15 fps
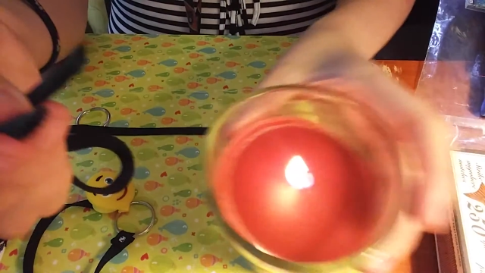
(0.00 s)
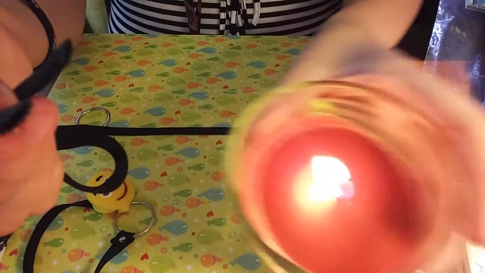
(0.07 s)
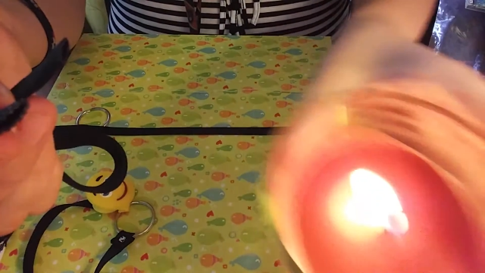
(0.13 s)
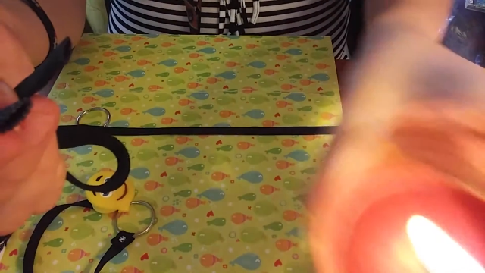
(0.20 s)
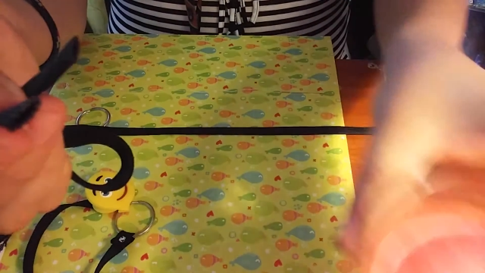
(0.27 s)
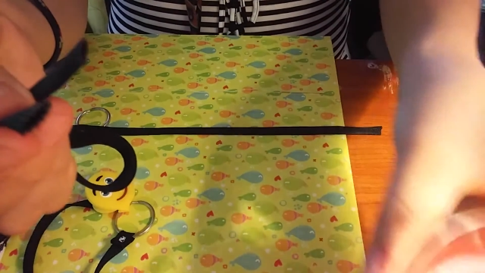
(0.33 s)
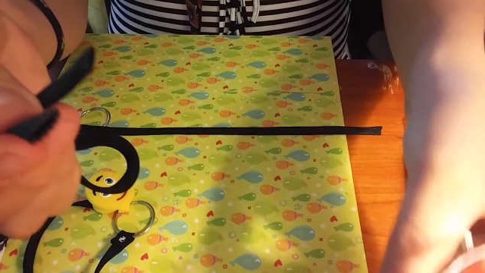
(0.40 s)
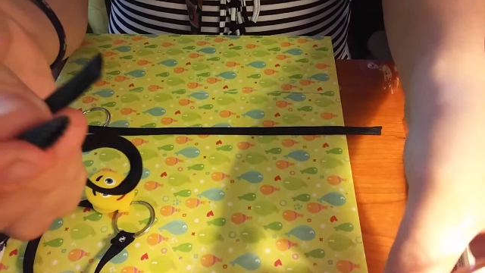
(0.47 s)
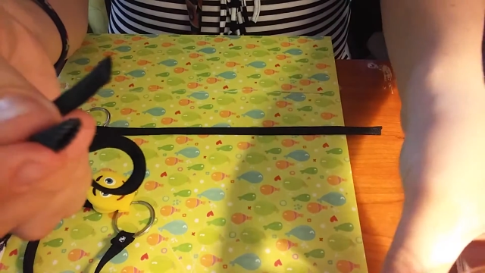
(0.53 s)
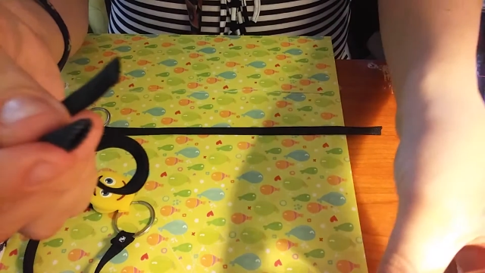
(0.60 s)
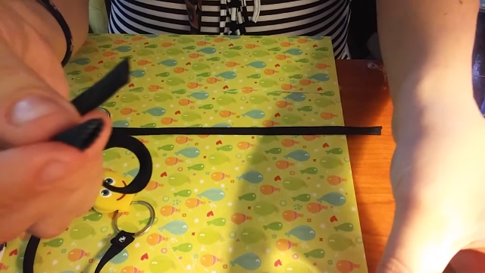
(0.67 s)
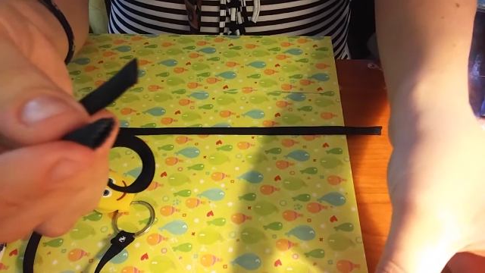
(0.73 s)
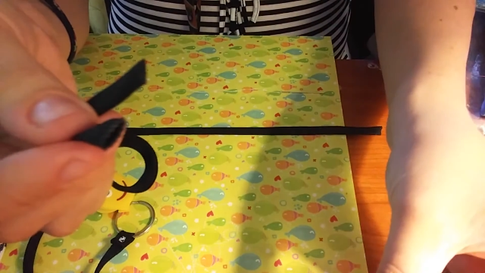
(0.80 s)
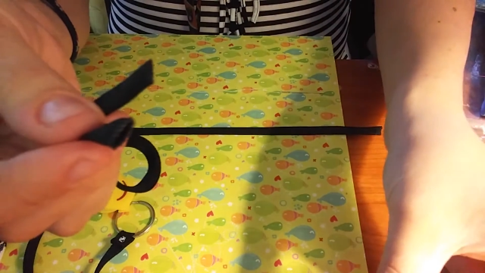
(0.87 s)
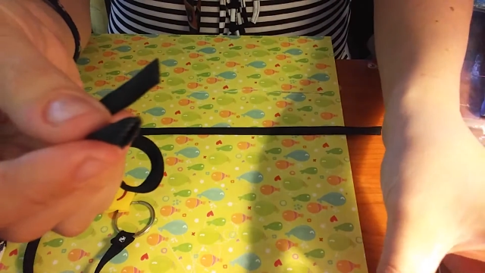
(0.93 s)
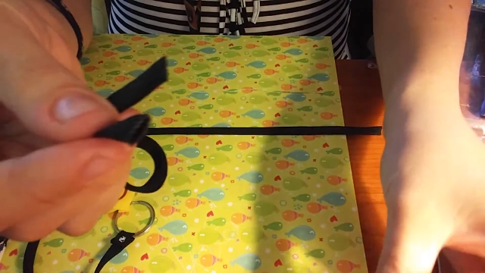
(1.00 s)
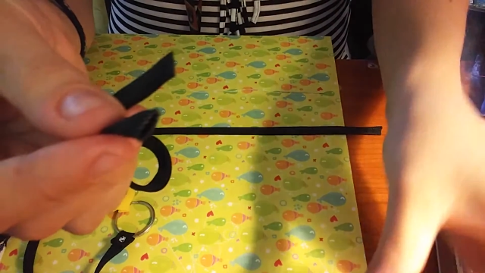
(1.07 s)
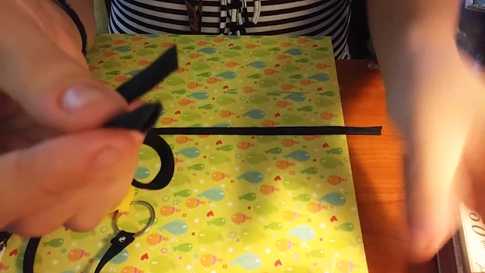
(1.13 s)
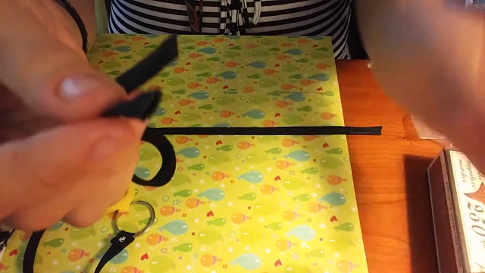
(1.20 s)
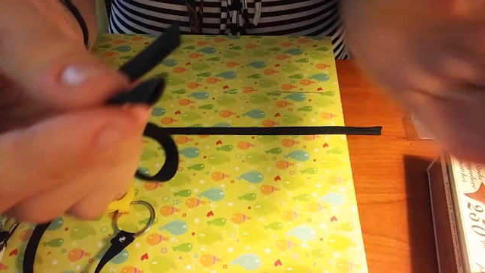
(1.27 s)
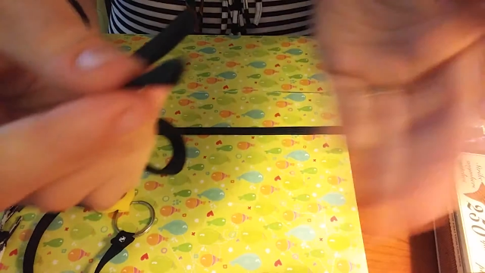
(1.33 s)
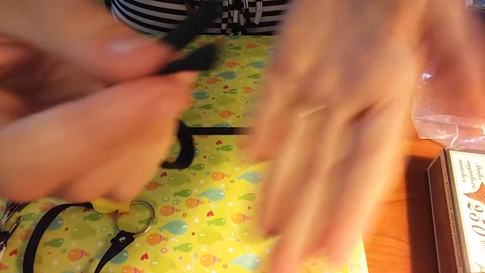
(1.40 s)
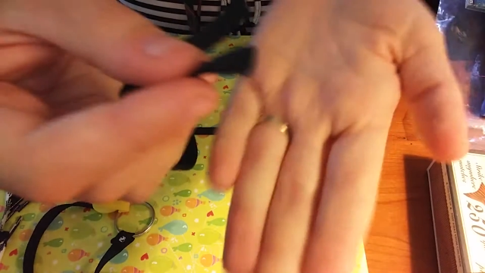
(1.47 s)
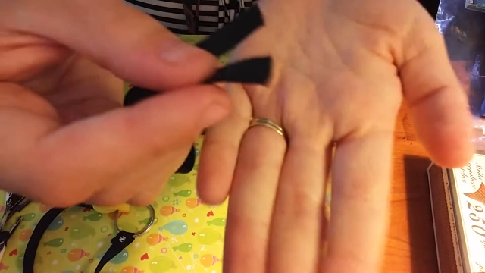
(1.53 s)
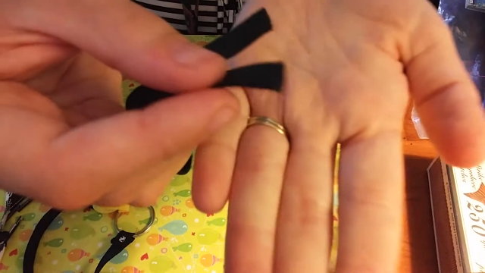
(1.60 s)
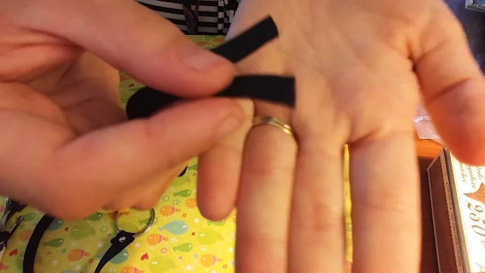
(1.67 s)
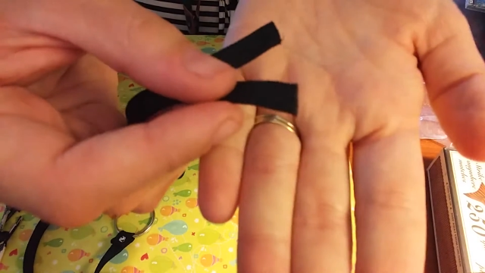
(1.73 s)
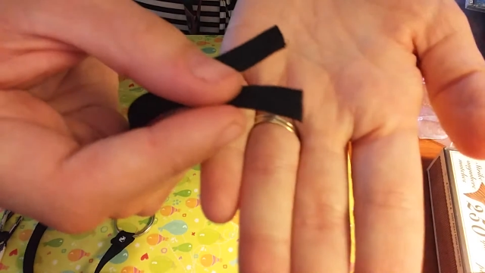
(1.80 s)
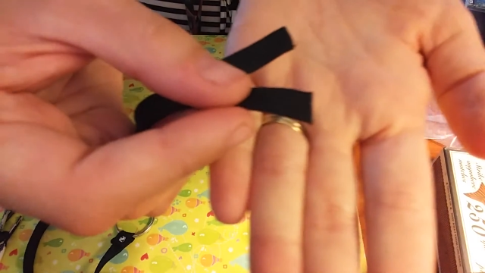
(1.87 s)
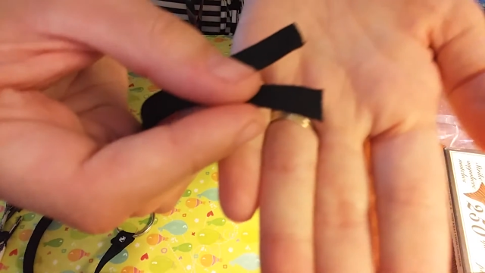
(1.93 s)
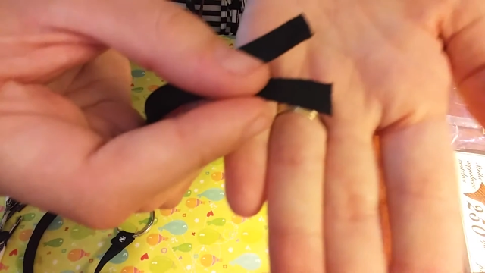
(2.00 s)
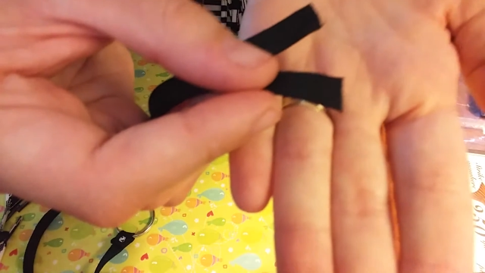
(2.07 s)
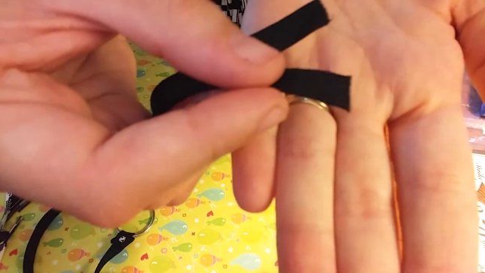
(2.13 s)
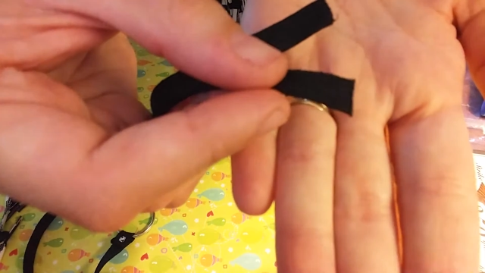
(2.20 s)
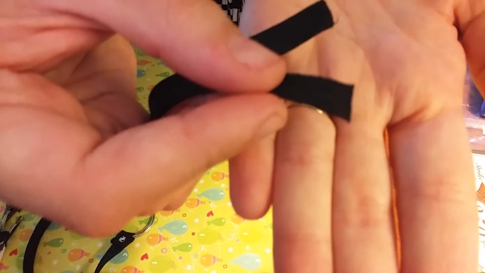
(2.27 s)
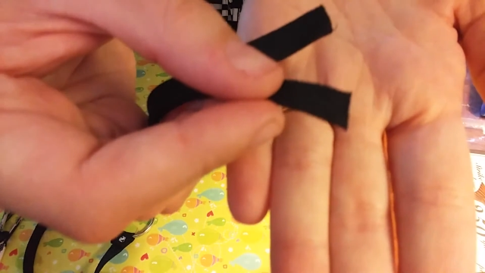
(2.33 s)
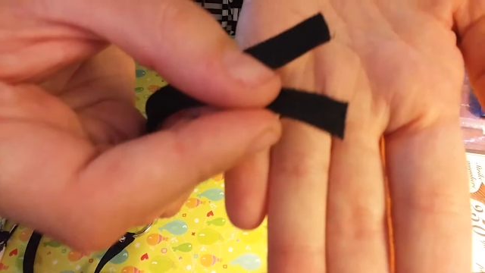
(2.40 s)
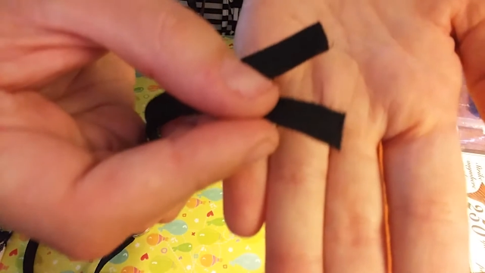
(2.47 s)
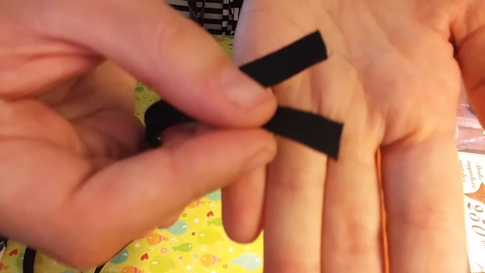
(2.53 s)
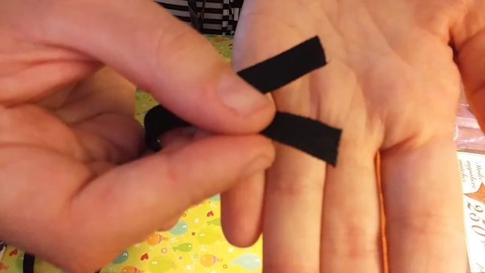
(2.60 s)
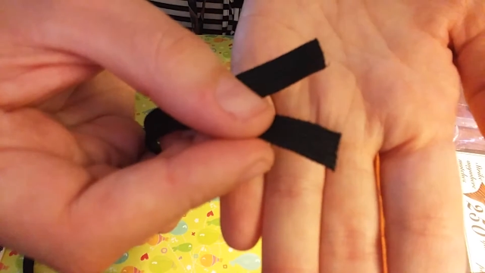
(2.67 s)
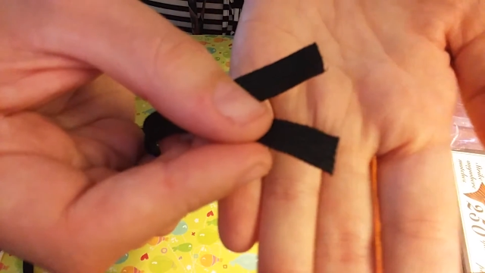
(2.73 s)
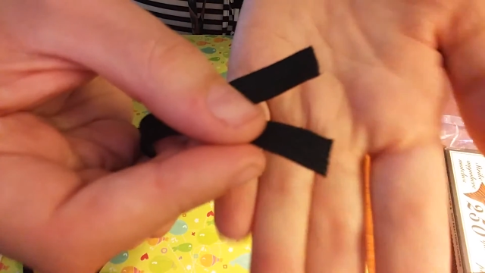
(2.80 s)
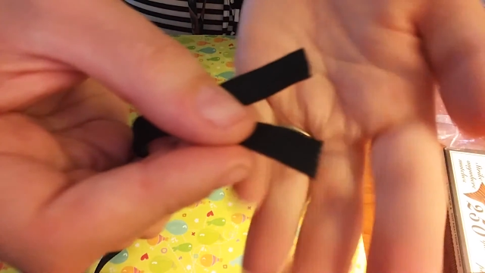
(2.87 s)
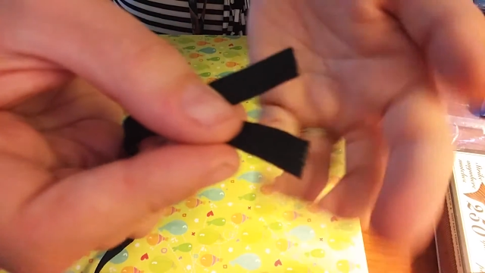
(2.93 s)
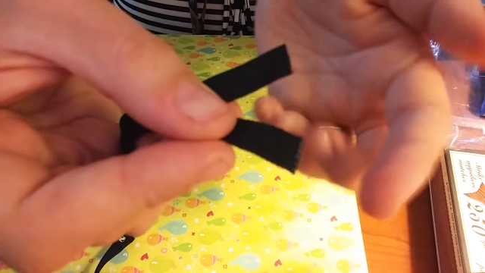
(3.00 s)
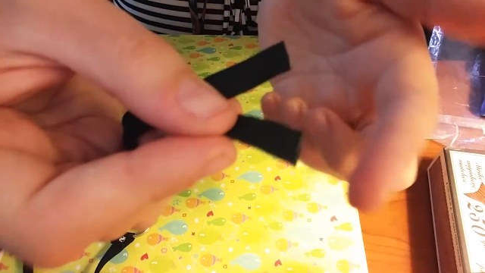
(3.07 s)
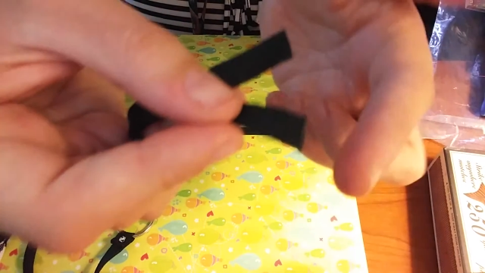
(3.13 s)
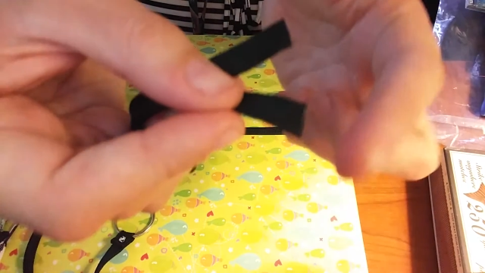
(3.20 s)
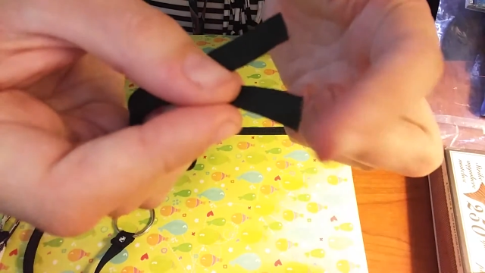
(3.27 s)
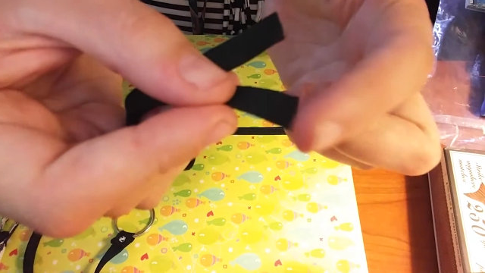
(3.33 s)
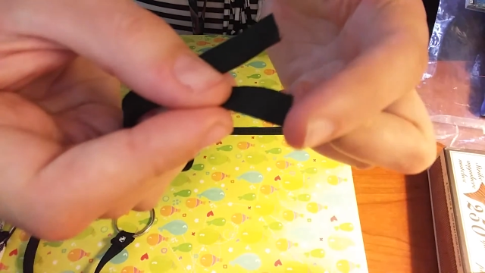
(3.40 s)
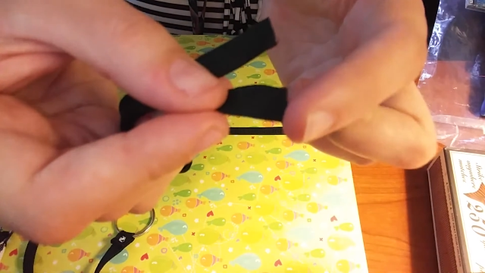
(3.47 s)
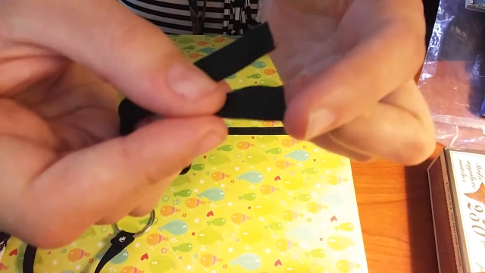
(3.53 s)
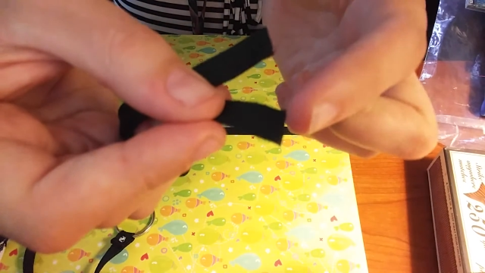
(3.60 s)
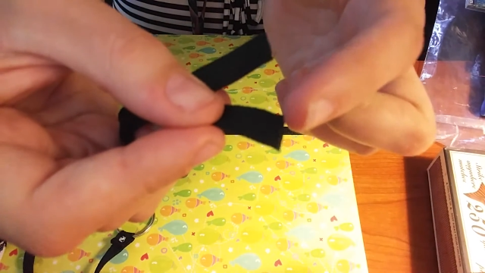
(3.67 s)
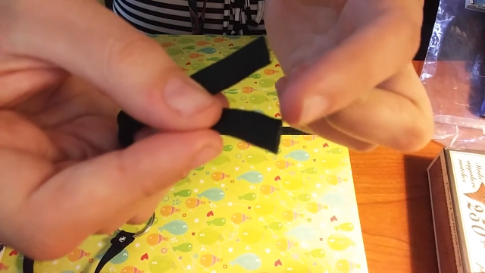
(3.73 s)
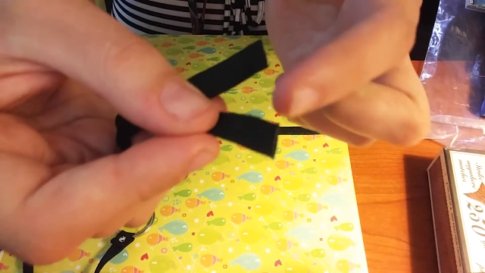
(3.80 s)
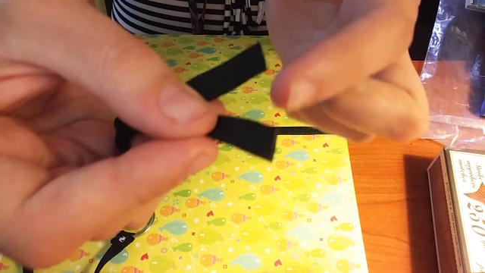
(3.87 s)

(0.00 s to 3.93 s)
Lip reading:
No face is visible, so there are no lips to read.